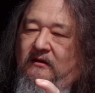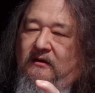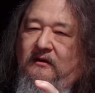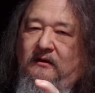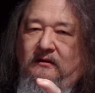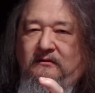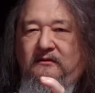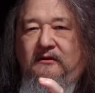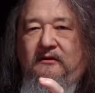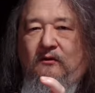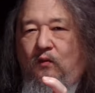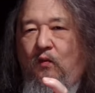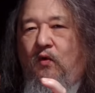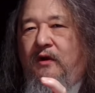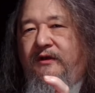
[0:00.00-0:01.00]
uh, you know
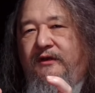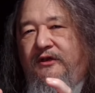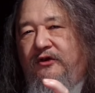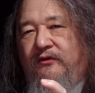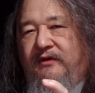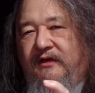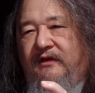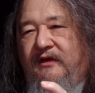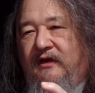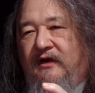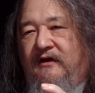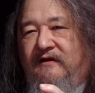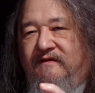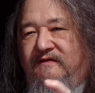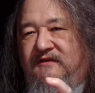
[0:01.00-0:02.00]
one unit
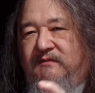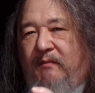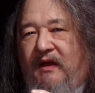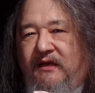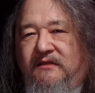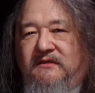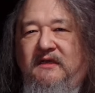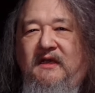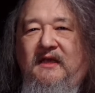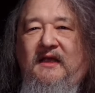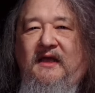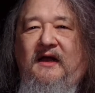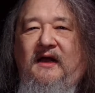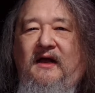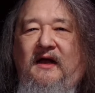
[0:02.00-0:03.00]
of spice,
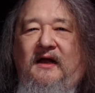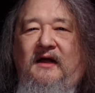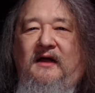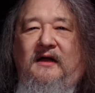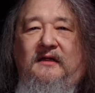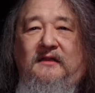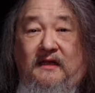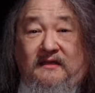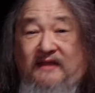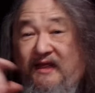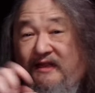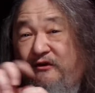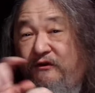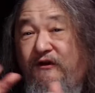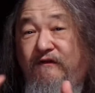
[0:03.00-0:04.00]
uh, uh, like
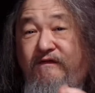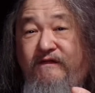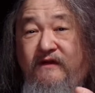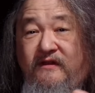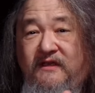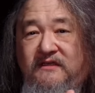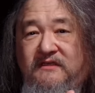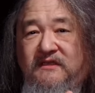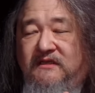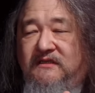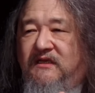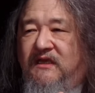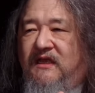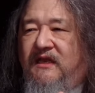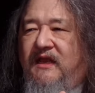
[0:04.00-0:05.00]
that. And you can fill these
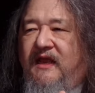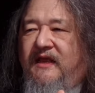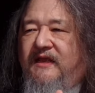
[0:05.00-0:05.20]
things in.